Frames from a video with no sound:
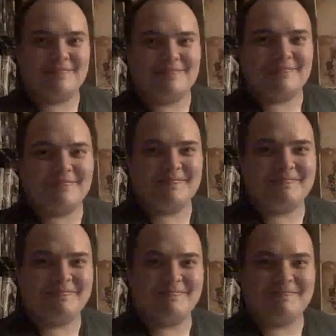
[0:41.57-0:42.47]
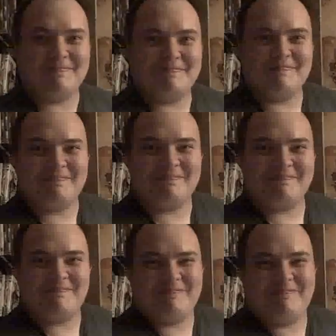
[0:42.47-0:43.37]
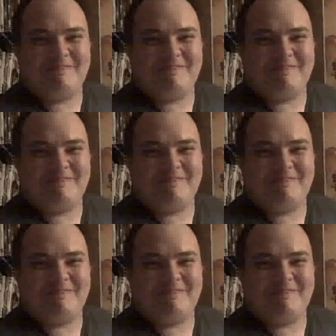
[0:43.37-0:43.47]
Nobody speaks.